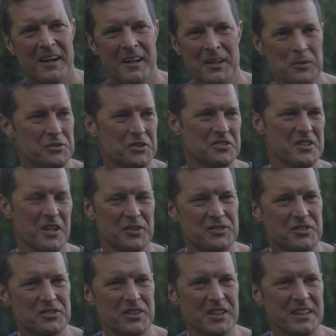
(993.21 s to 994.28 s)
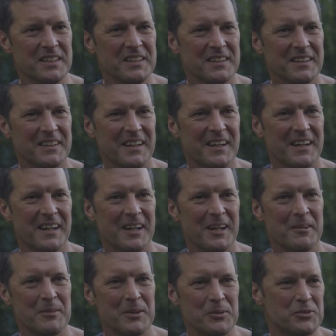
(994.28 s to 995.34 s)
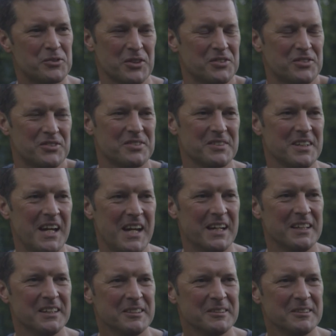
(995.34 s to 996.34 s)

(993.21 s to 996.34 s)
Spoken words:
And it was just nice to see. It was just, yeah.